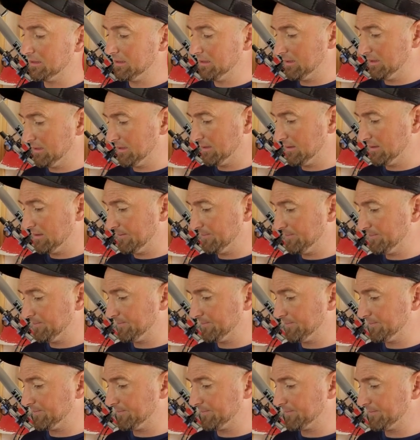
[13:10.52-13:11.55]
And
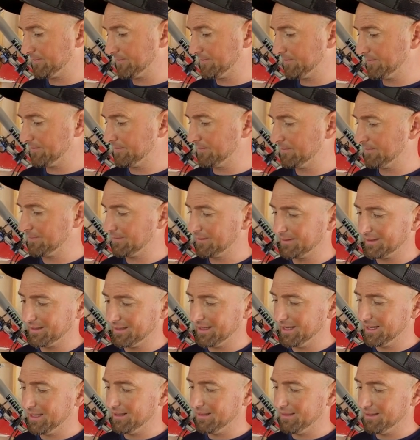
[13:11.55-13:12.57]

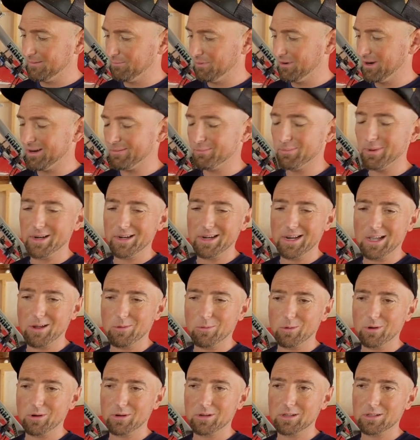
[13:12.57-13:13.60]
the brake might
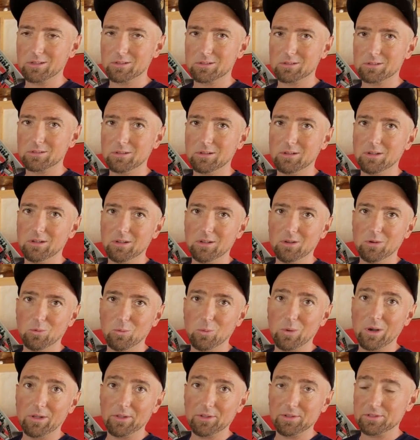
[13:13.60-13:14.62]
not work as
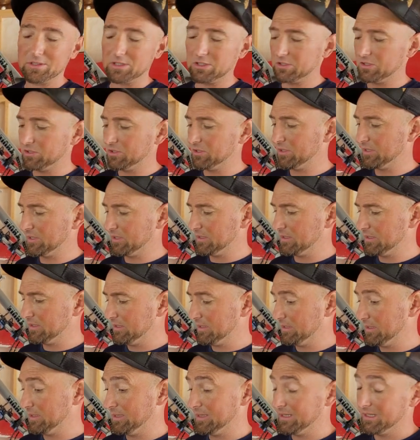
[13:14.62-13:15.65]
well as it should.
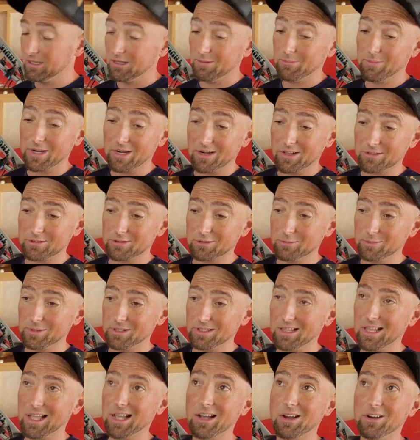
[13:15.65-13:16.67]
It might also be
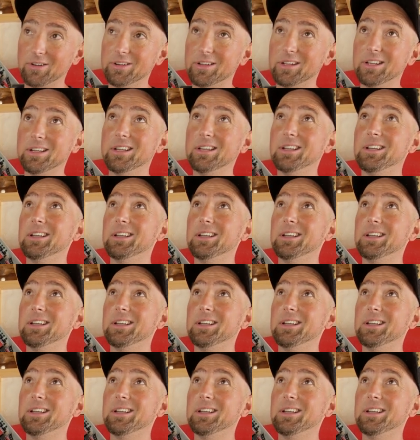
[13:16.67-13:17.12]
loud.